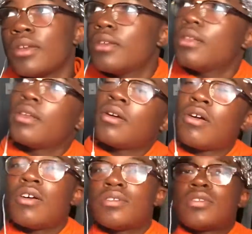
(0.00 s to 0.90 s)
it
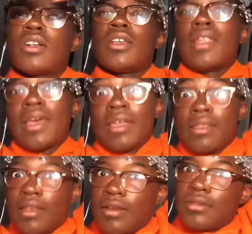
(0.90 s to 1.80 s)
all started like
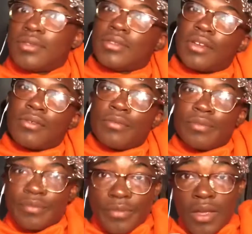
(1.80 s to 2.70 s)
this. So
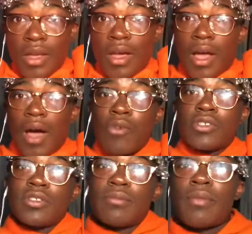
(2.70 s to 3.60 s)
I was
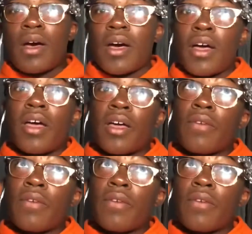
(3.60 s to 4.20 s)
in my